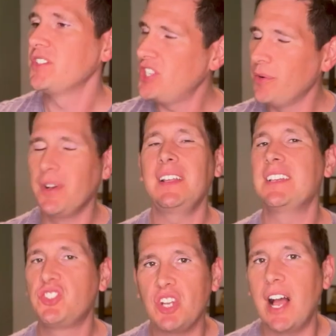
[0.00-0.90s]
She really
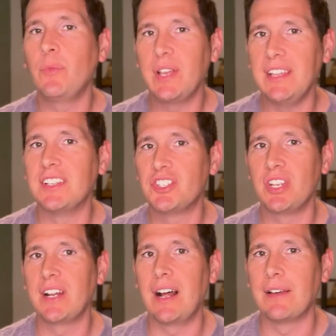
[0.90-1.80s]
is John Wicking the
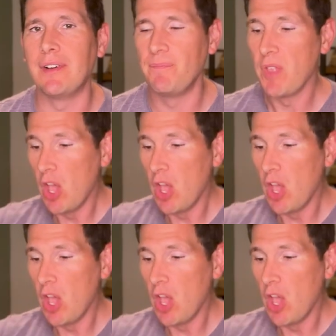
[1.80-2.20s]
shit out of him.